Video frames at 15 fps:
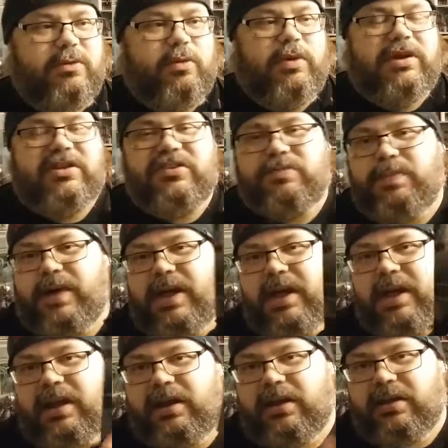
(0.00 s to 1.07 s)
One
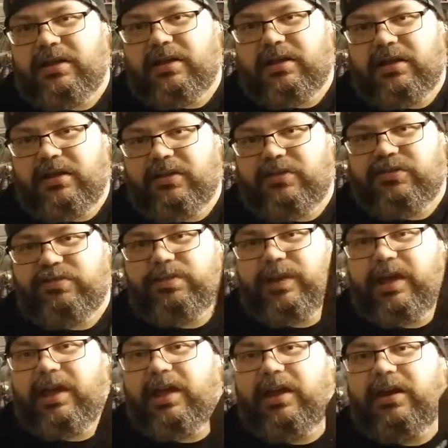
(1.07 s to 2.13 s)
spine. The other
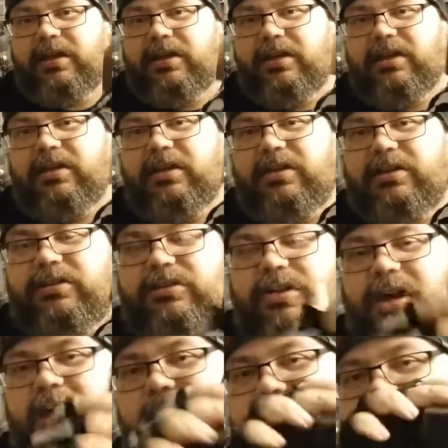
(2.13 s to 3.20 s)
spine.
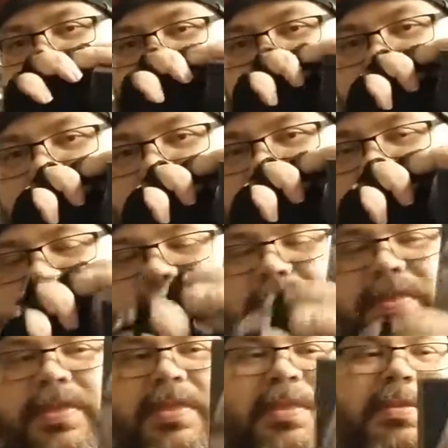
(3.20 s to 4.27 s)
Top. Bottom.
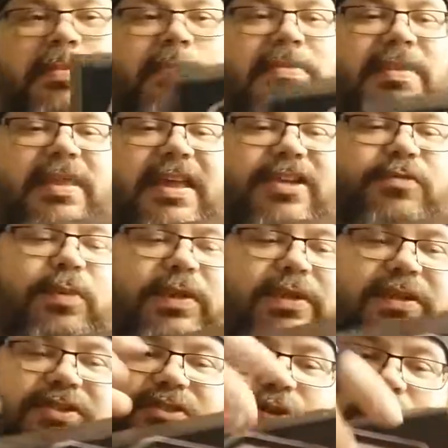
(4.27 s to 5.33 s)
This is one
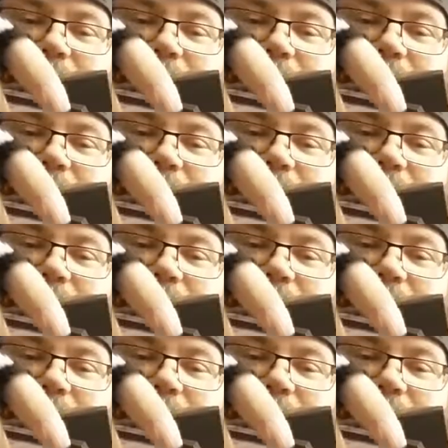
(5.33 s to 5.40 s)
of these